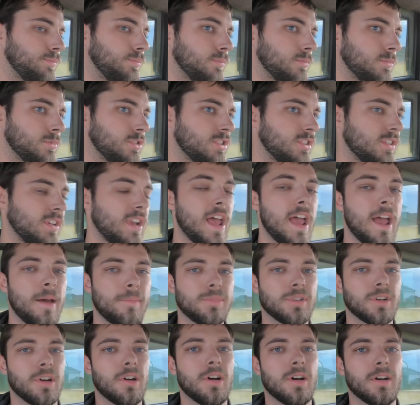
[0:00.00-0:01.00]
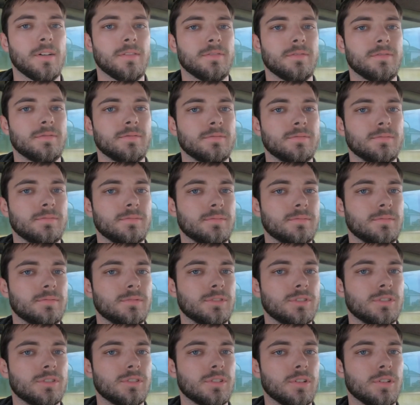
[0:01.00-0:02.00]
snapped off.
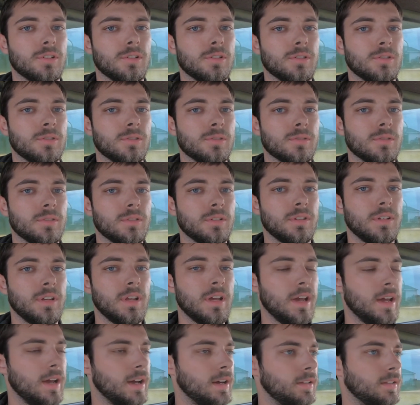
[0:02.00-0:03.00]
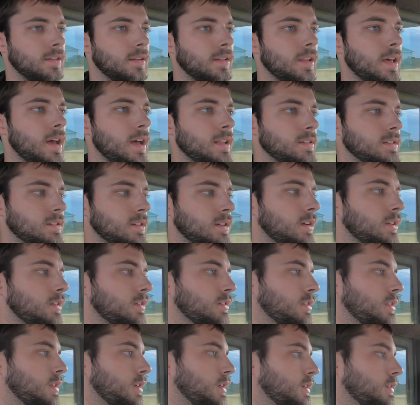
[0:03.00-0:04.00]
So yeah, that's another
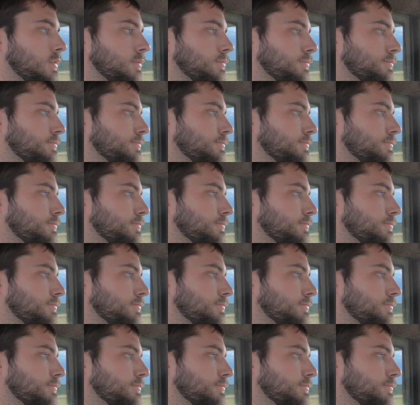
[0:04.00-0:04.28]
thing.